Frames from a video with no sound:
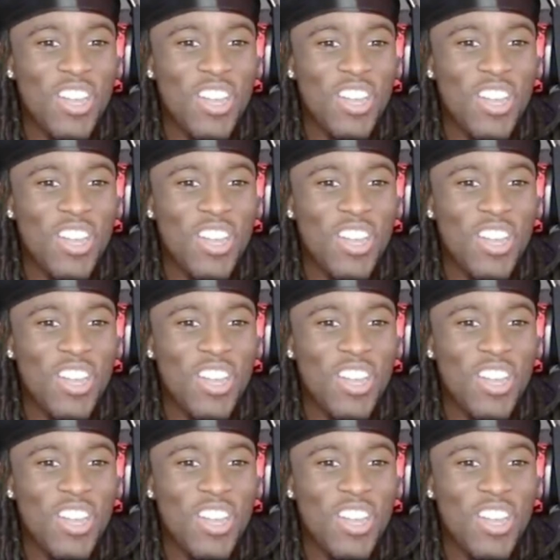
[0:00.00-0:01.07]

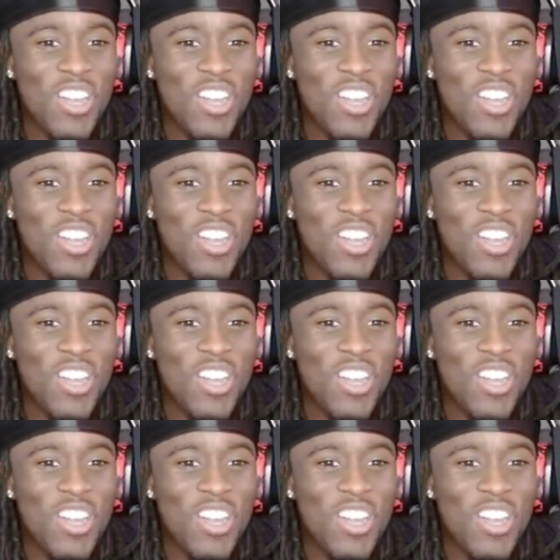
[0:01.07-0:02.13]

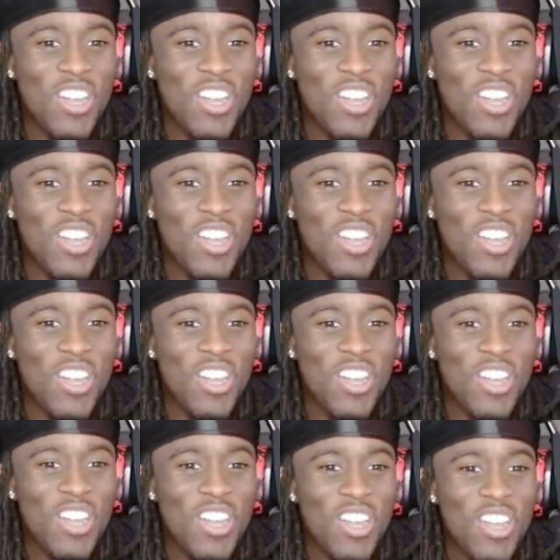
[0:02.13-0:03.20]

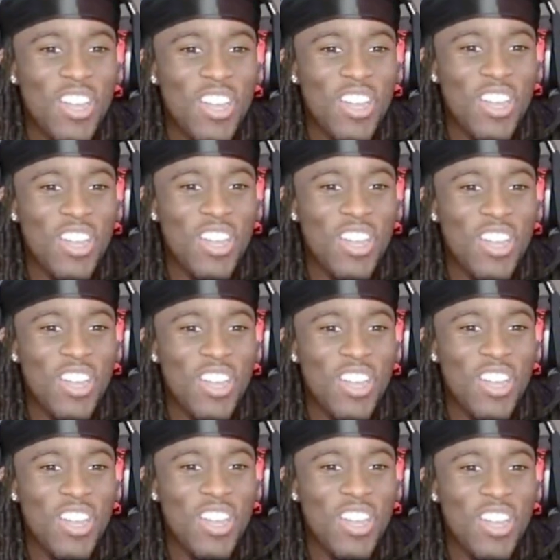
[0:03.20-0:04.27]

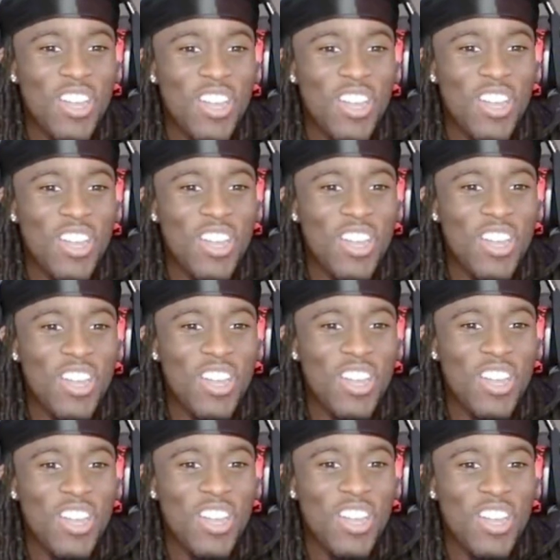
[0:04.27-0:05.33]

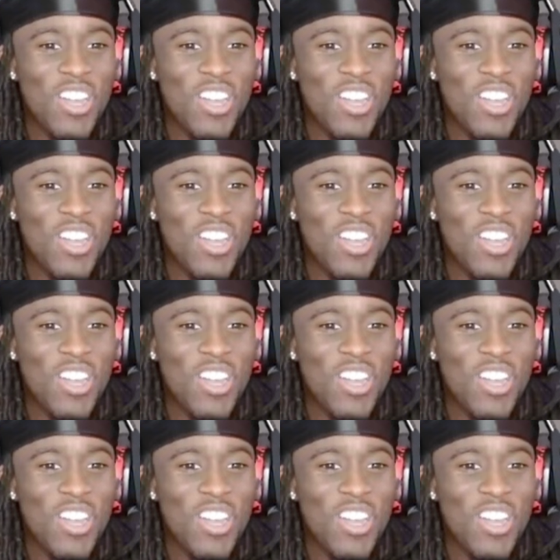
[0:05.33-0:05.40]
[no speech]